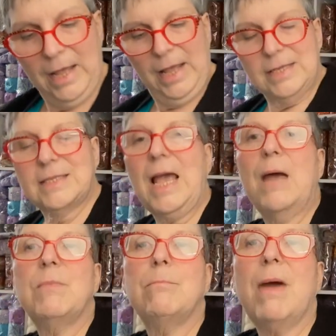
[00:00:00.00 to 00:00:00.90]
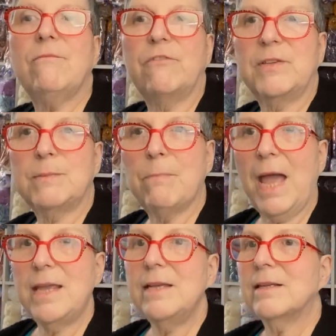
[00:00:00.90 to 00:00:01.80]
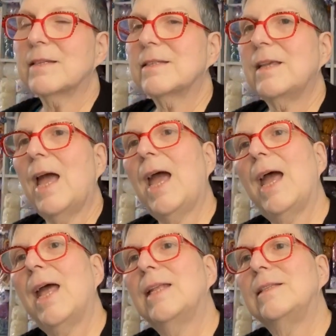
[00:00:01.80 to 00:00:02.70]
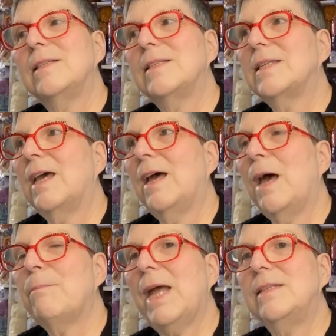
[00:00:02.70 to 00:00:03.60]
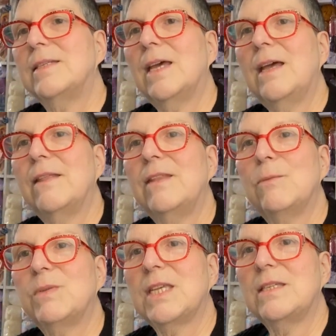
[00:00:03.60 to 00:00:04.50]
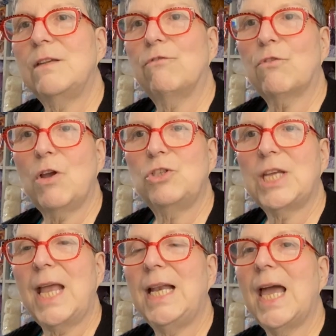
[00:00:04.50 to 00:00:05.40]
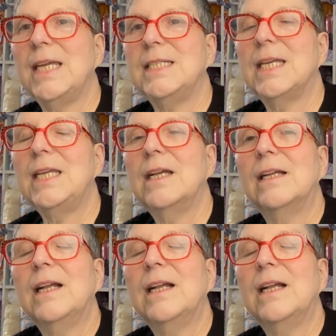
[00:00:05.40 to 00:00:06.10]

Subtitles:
Sam Manfors Makes and Amanda, the Obsessive Crochet Lady,